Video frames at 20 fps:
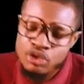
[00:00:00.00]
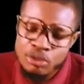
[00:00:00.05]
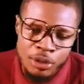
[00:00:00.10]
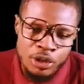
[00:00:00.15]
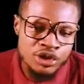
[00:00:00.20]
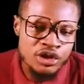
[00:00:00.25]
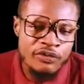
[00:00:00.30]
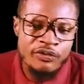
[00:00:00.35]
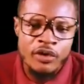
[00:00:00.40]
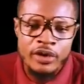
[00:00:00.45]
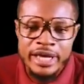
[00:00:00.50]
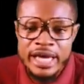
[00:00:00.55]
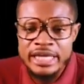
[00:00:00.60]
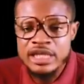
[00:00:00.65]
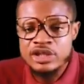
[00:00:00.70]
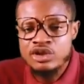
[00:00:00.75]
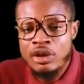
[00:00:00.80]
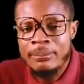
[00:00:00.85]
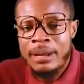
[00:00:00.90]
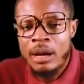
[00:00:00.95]
You must not forget
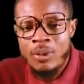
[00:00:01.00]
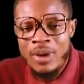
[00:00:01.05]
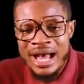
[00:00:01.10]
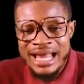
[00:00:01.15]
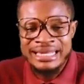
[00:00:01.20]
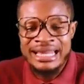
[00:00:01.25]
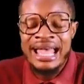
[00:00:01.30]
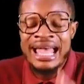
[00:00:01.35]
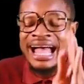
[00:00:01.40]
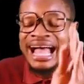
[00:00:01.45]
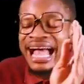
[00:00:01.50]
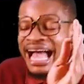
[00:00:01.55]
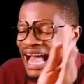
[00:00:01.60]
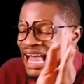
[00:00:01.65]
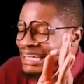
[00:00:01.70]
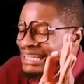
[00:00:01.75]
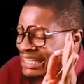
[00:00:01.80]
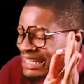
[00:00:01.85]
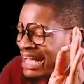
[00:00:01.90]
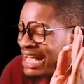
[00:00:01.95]
this. Number one,
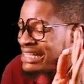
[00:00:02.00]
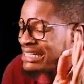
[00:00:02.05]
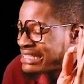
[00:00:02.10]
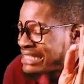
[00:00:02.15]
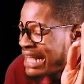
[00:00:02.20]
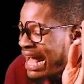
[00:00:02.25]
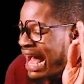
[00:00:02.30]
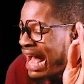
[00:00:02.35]
alkanes